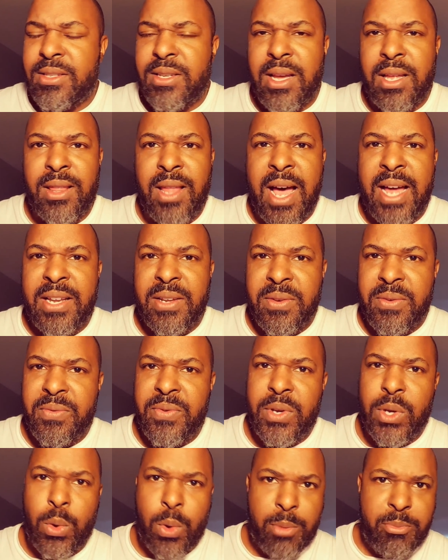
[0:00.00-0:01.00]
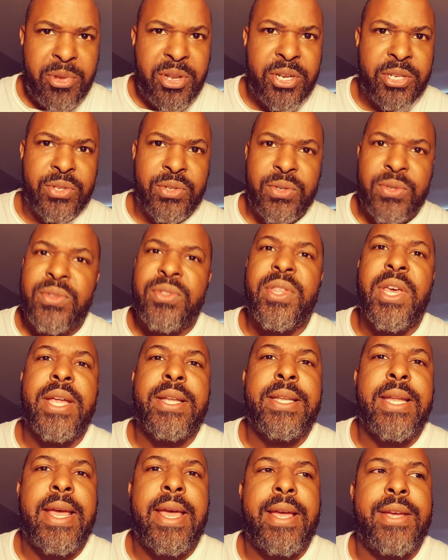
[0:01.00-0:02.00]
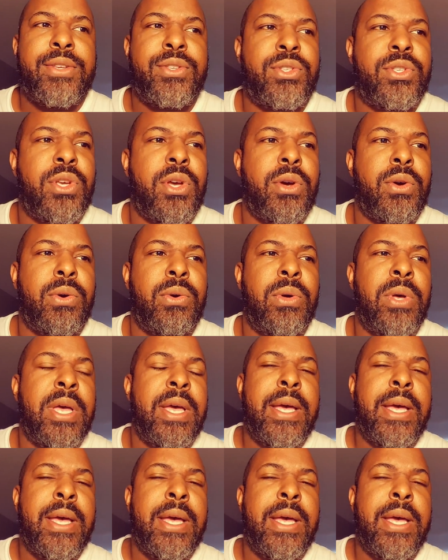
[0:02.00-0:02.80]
a lot of equipment issues that day, so